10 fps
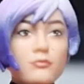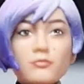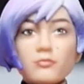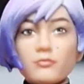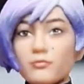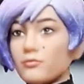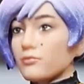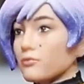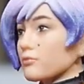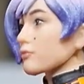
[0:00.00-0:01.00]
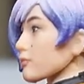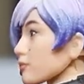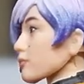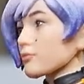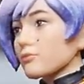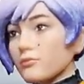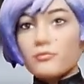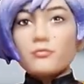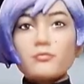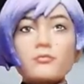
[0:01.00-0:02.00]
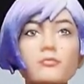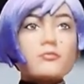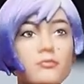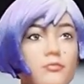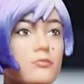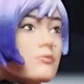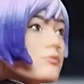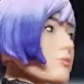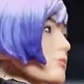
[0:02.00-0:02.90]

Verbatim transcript: And the sculpting on the hair too, fantastic. That sort of